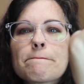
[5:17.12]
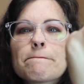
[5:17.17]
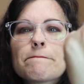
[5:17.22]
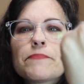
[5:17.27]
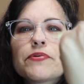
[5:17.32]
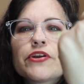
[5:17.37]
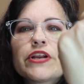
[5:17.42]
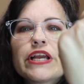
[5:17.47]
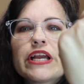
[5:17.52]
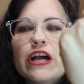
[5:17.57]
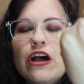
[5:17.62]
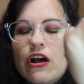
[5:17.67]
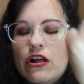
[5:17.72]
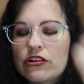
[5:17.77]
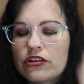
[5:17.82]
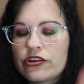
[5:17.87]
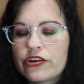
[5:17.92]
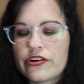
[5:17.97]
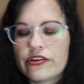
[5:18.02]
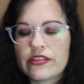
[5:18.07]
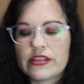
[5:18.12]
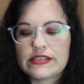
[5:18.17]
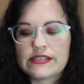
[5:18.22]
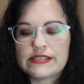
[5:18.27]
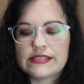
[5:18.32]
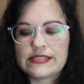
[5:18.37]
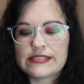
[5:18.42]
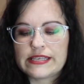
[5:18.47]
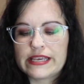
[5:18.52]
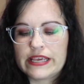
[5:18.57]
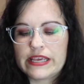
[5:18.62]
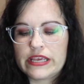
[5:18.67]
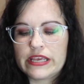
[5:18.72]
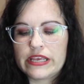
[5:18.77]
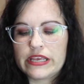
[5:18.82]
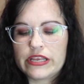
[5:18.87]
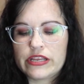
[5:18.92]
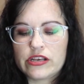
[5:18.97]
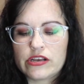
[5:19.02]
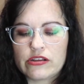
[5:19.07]
pretty color. And this is
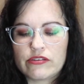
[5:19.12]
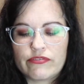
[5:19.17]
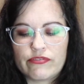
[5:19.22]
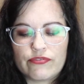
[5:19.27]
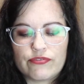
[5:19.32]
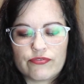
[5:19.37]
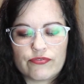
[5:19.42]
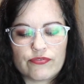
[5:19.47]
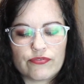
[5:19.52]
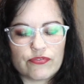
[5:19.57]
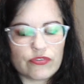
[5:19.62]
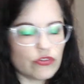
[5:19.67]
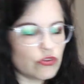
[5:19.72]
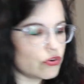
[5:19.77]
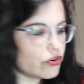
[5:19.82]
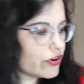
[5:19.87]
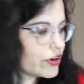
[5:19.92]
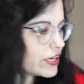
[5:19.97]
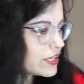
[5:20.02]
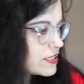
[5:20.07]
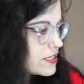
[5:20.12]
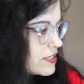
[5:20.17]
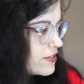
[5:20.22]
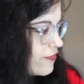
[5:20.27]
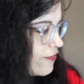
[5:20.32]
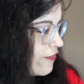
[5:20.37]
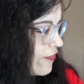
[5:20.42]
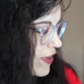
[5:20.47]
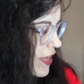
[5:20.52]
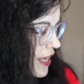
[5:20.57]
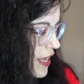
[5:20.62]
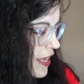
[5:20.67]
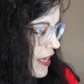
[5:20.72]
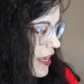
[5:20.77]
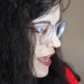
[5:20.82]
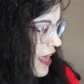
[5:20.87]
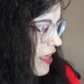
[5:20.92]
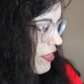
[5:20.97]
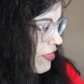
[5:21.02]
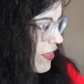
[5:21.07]
in Florence Fig,
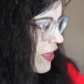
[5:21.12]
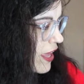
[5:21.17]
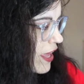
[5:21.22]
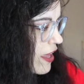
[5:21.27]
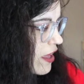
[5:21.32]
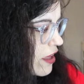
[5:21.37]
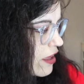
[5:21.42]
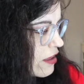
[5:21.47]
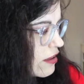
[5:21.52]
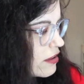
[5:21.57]
I think.